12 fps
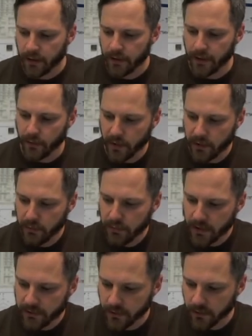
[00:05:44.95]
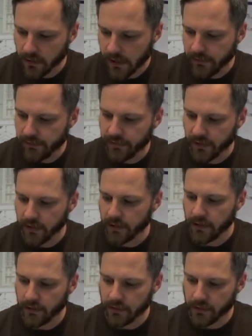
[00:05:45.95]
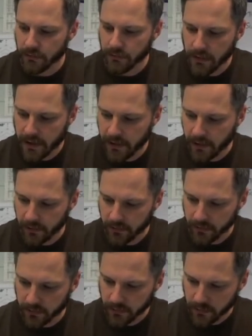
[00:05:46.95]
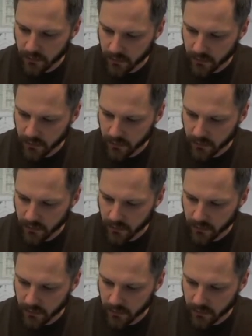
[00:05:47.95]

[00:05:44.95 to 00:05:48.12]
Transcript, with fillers: Now the way you measure a fillet is the radius.